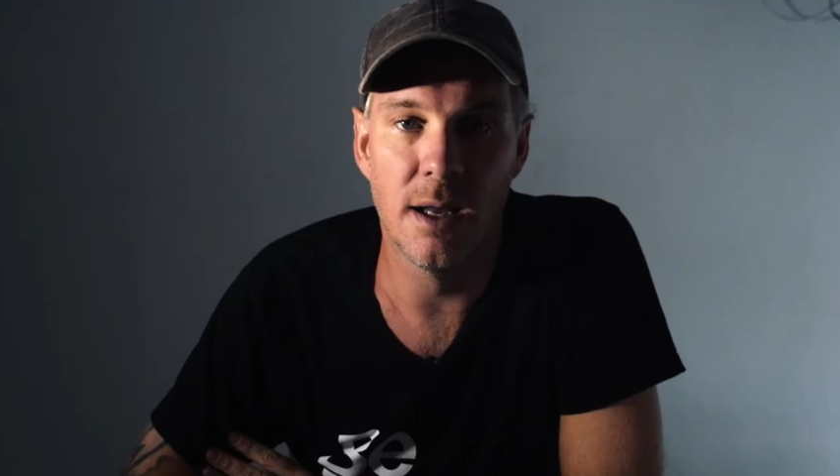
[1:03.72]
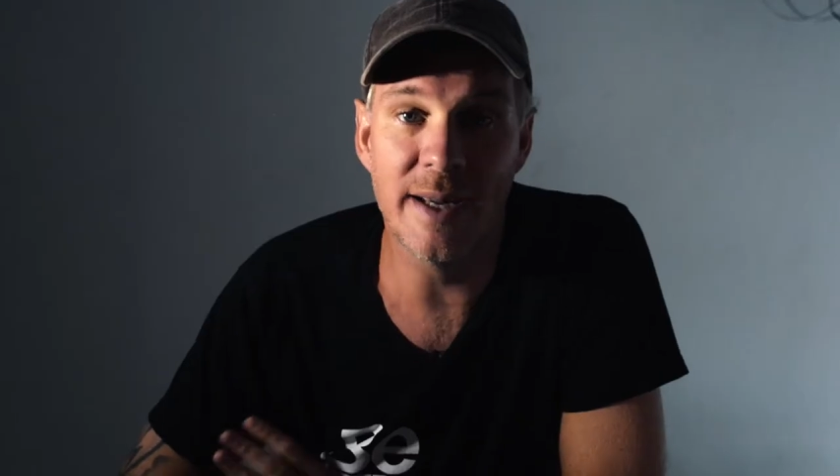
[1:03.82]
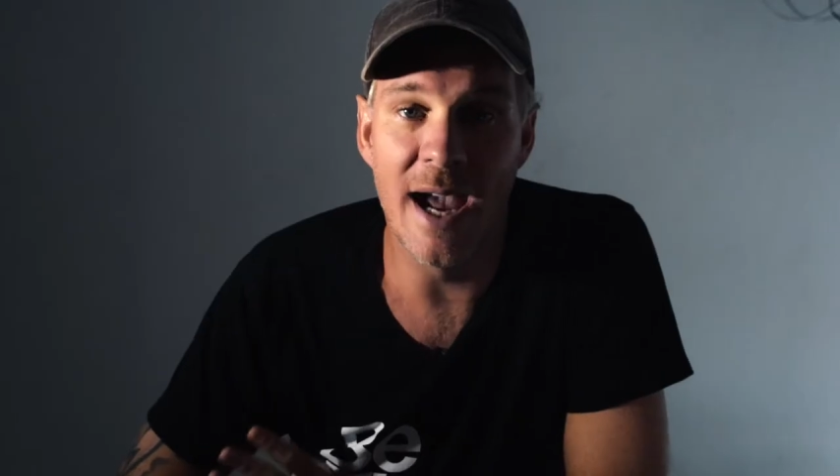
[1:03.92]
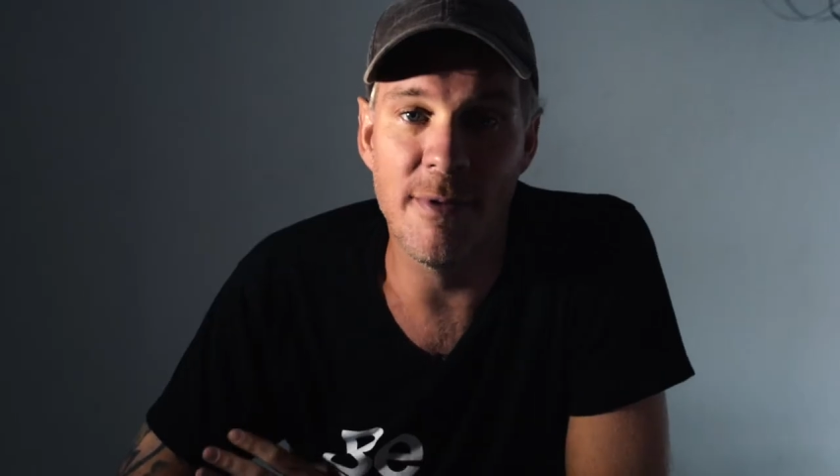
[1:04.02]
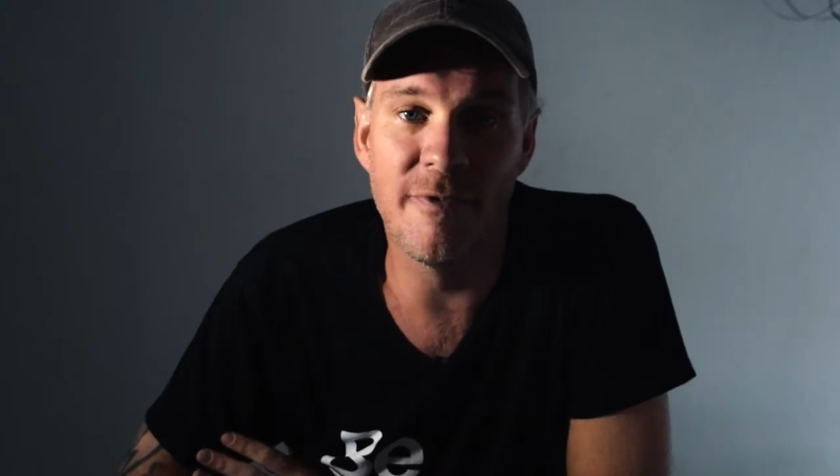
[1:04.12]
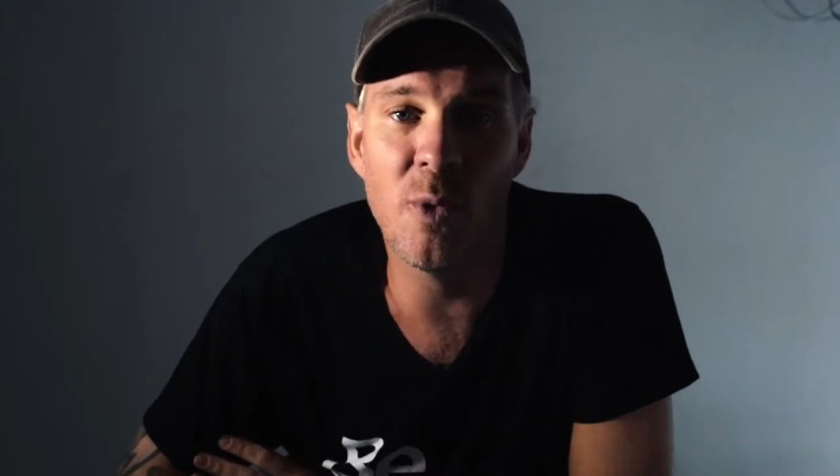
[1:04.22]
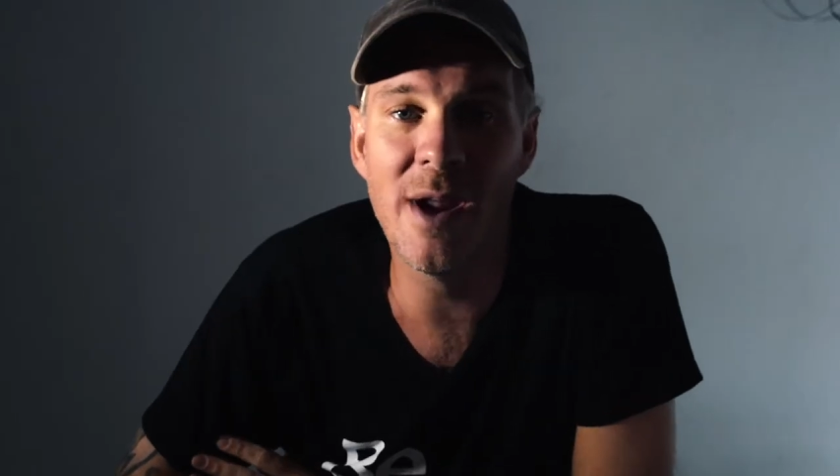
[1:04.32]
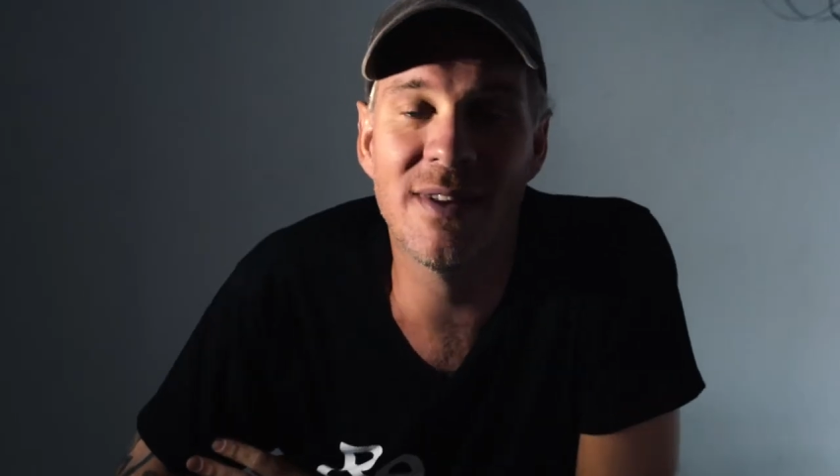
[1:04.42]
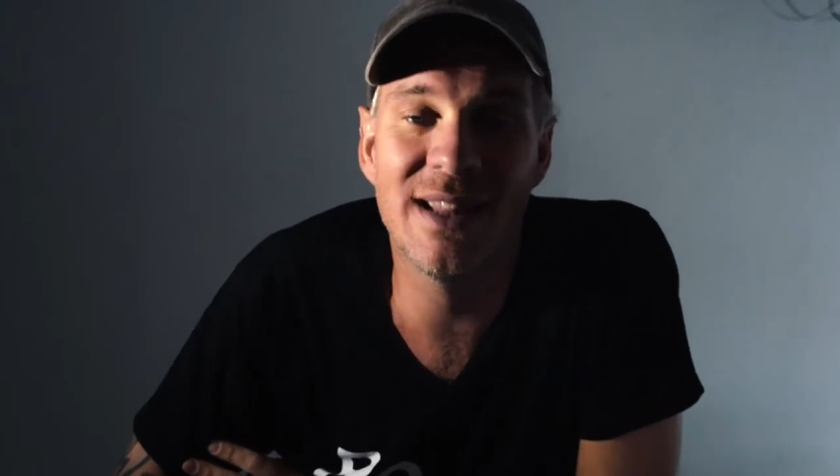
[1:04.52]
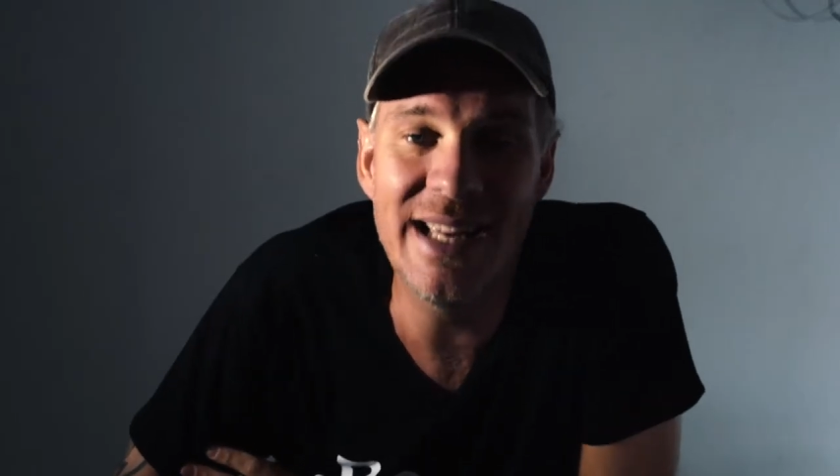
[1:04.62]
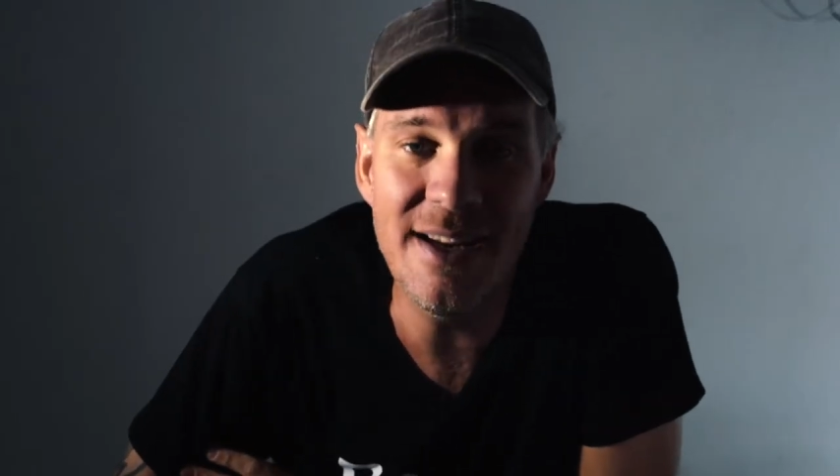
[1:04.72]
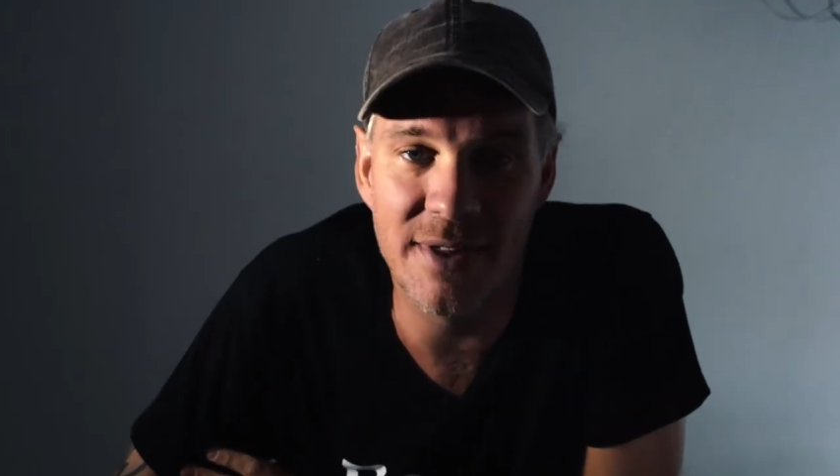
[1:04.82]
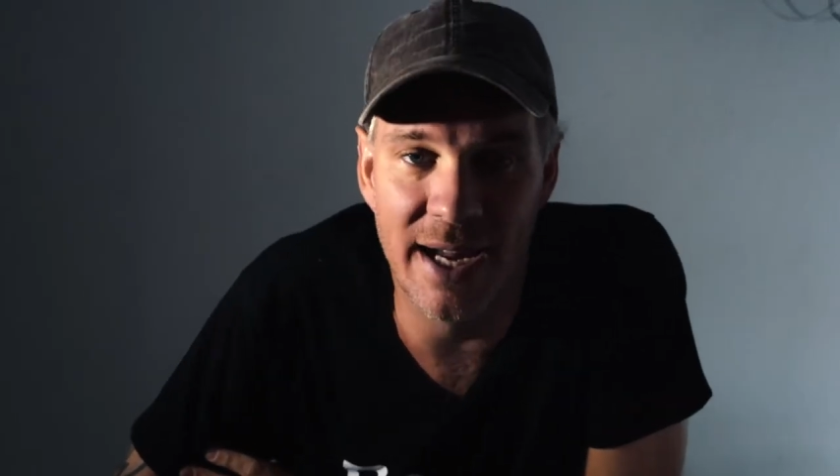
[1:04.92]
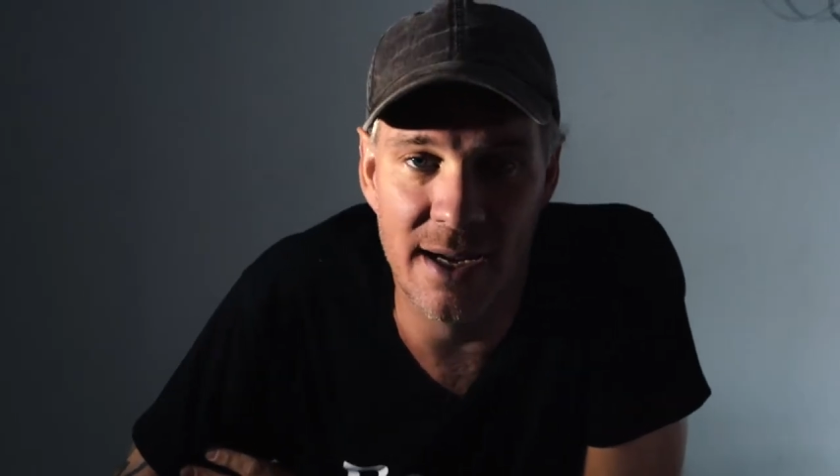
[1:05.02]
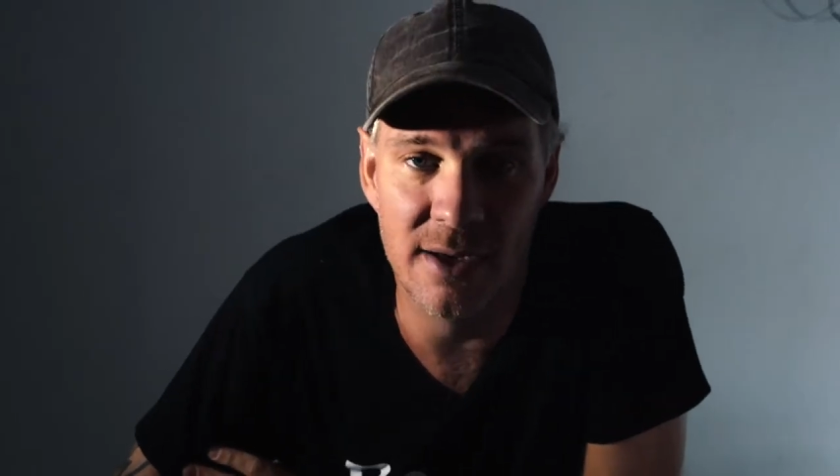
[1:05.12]
Okay, before we even leave
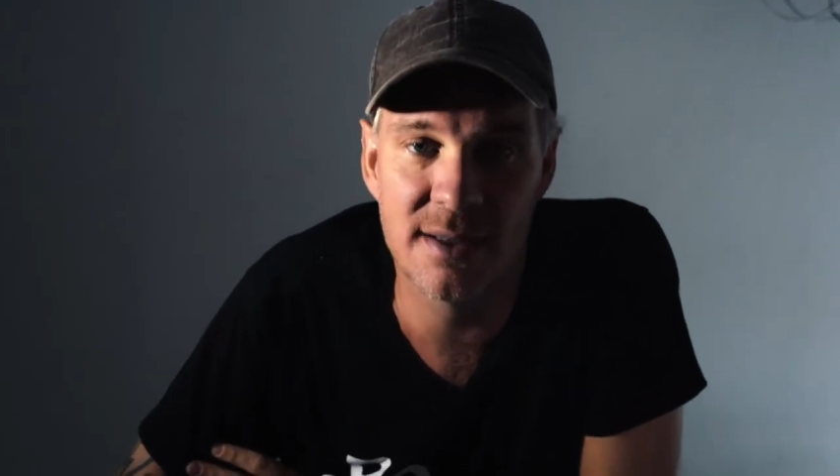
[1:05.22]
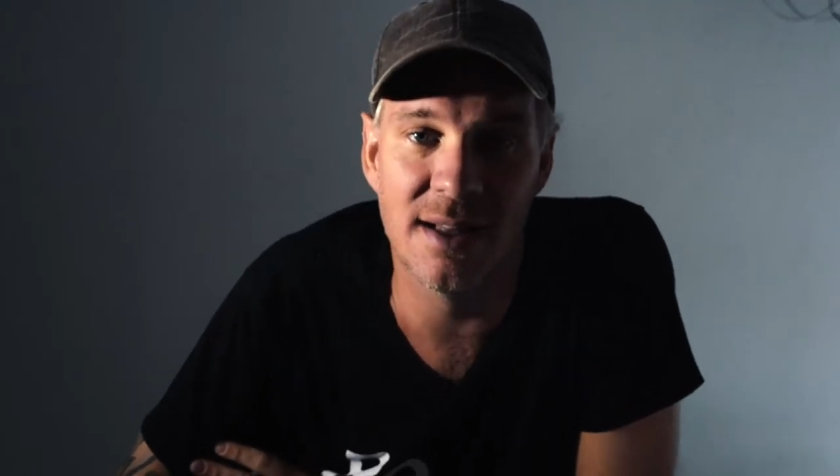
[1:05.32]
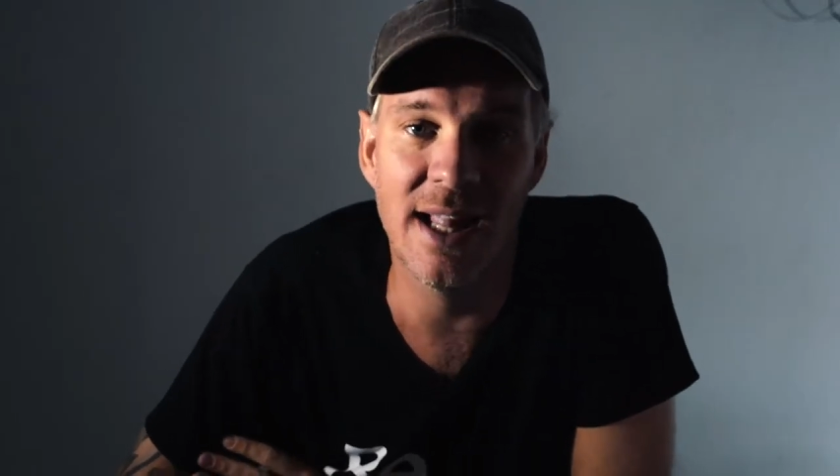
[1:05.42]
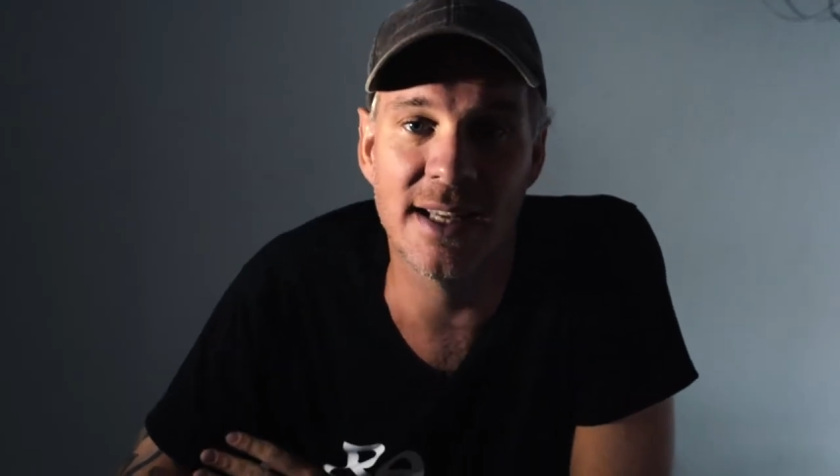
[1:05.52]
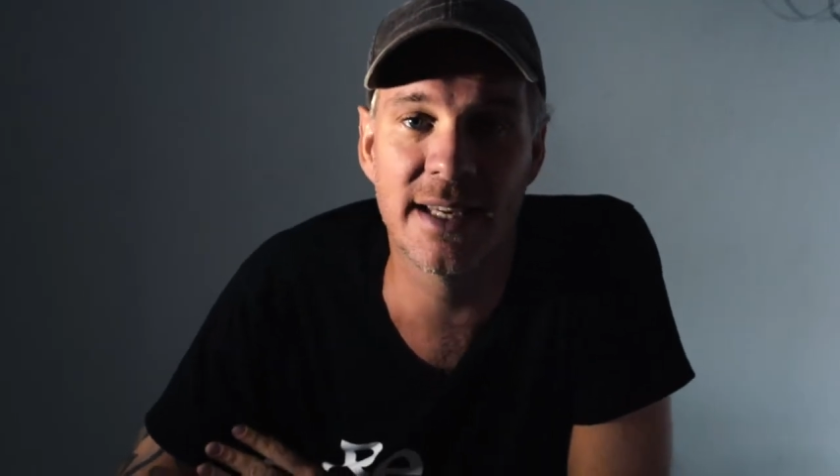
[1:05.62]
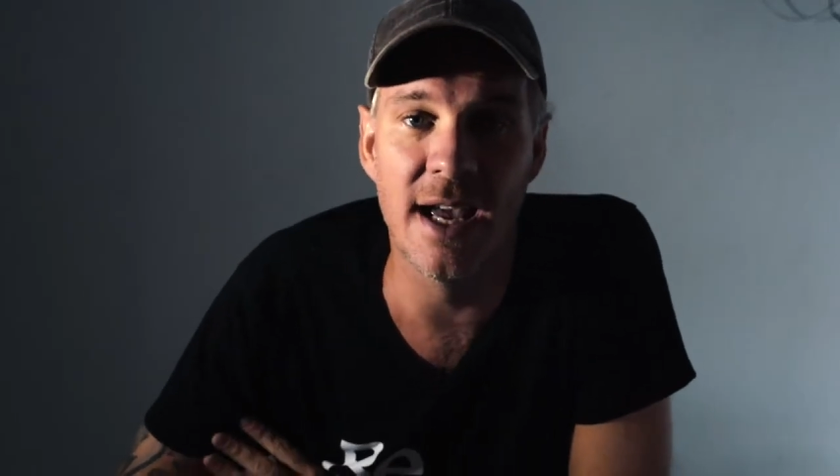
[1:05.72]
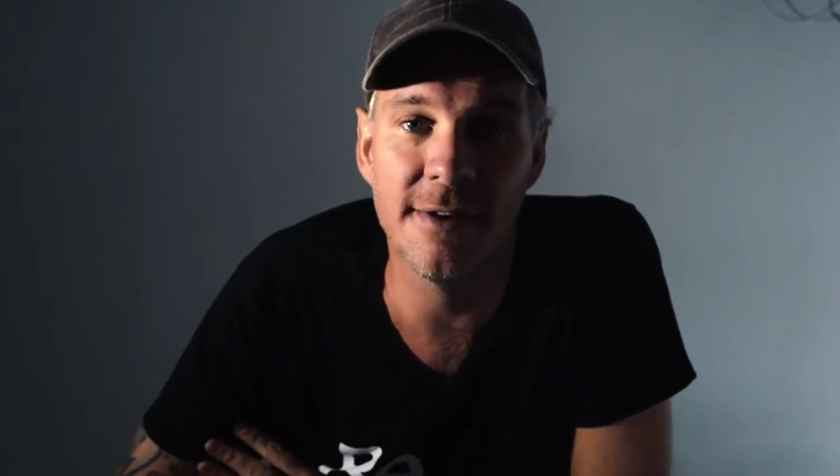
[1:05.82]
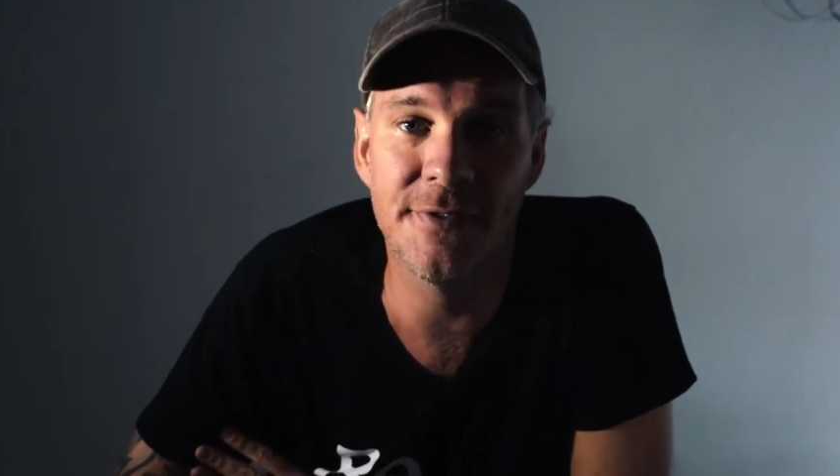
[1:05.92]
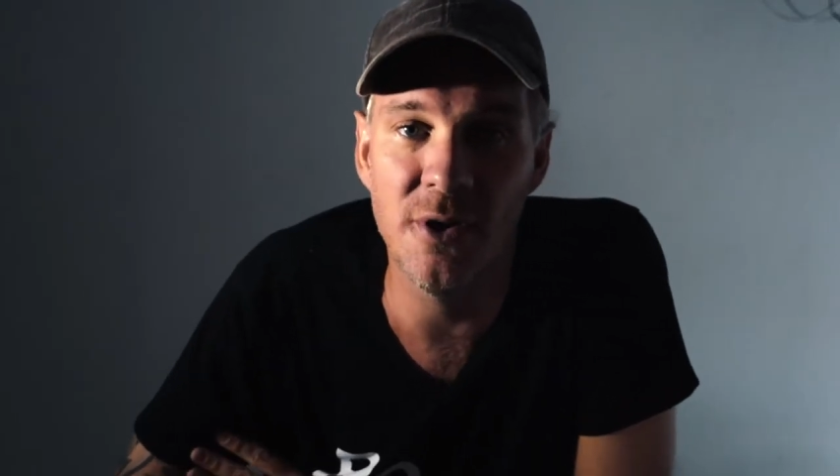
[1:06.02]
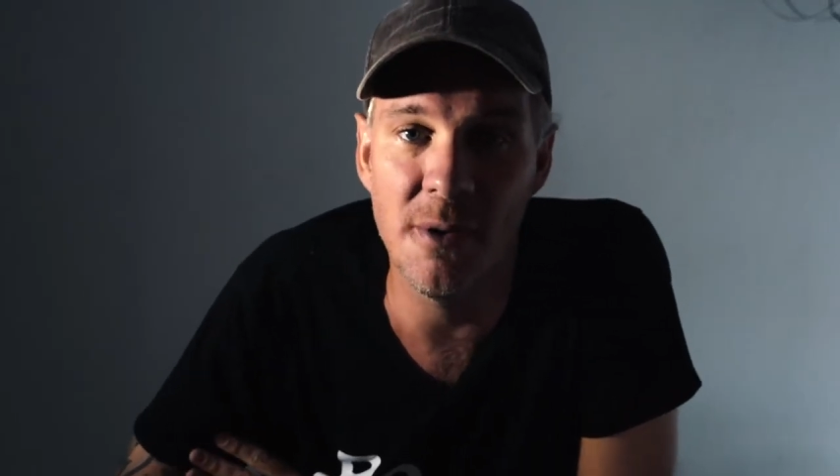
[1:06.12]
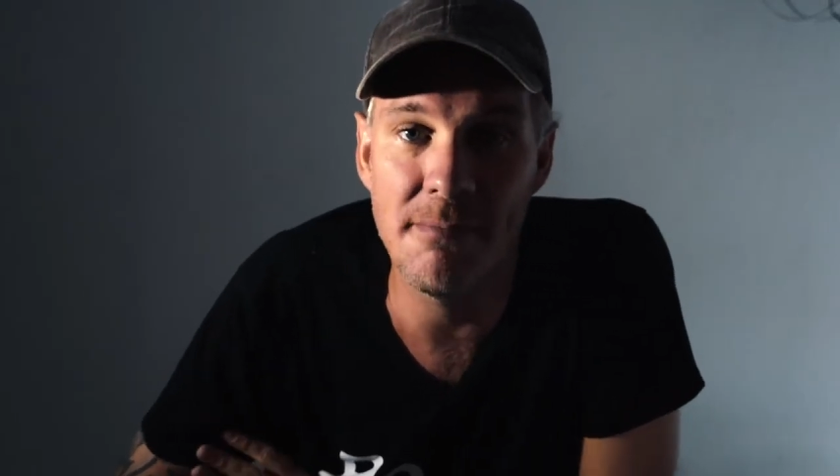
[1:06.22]
the house, let's get a few